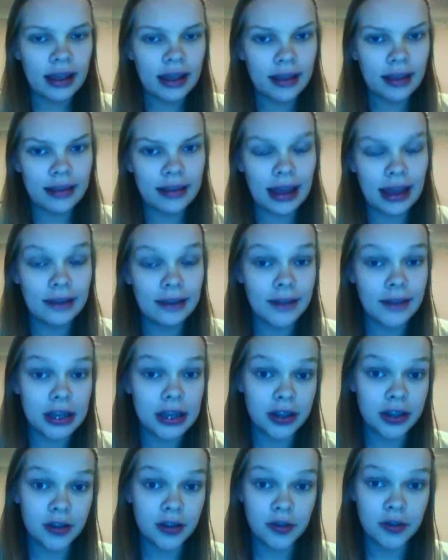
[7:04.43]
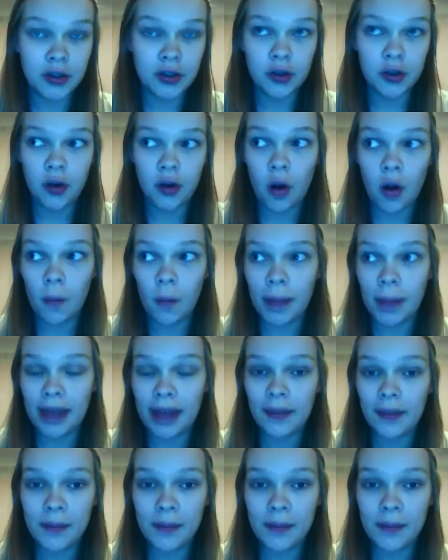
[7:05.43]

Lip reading: television to combat the